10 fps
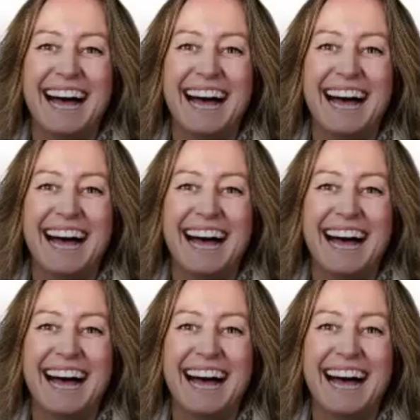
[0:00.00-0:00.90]

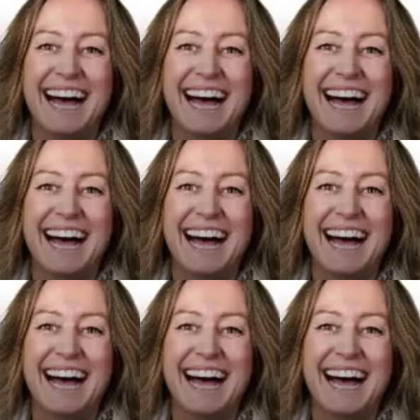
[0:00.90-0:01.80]

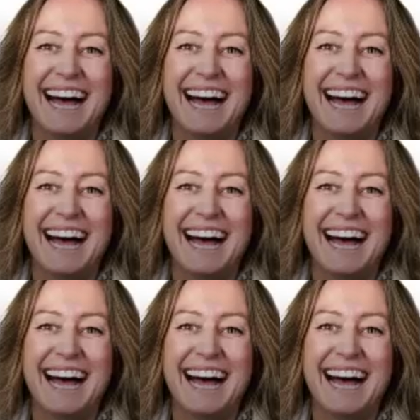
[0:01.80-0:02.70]

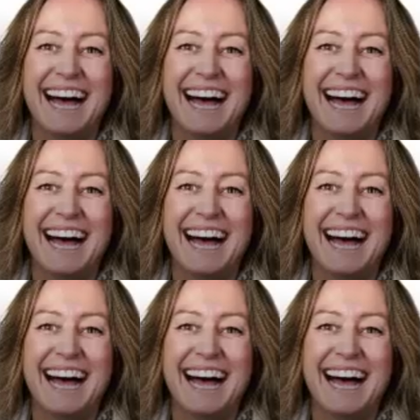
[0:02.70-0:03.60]

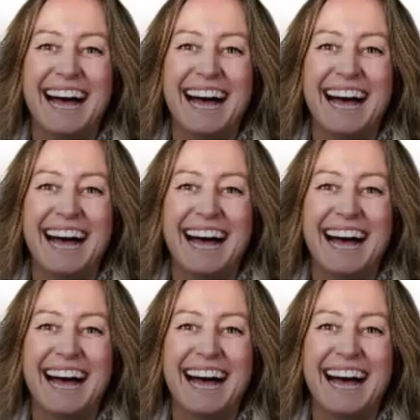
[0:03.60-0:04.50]

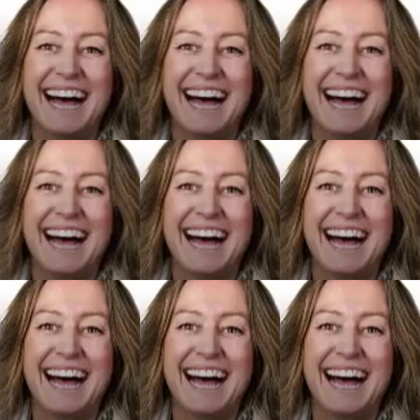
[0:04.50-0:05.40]

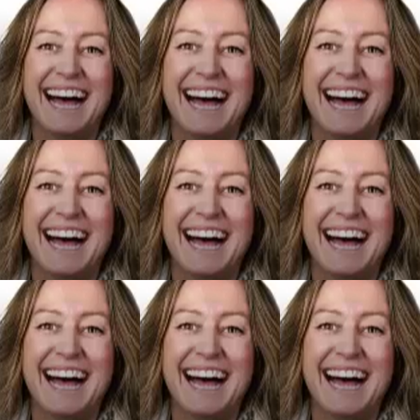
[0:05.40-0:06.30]

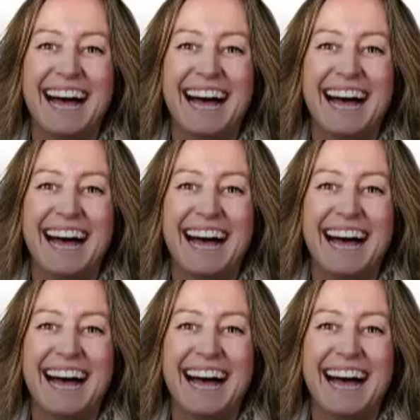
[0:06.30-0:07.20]

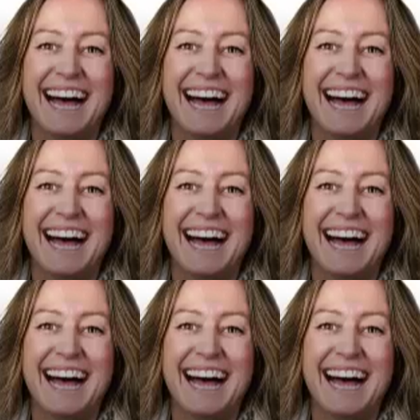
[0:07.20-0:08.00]
The face doesn't move, so there is nothing to read.